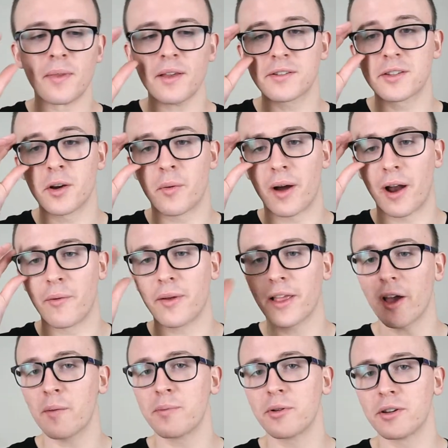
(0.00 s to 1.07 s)
So I really
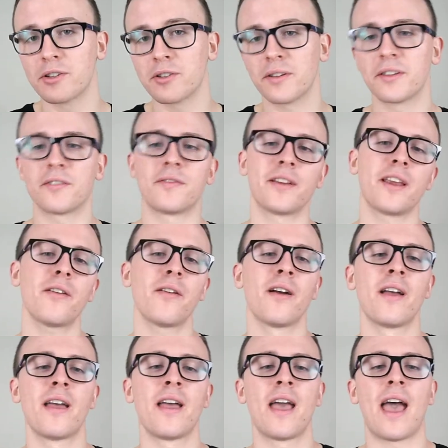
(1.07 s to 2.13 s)
hope you enjoyed this video.
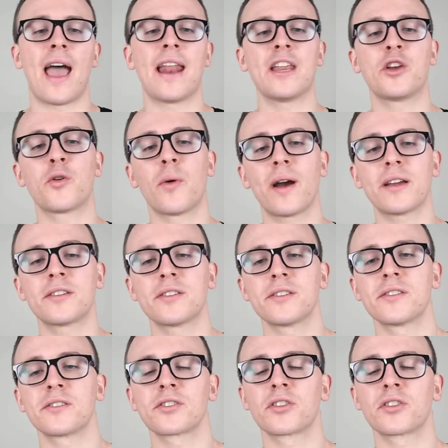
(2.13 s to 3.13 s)
Any questions,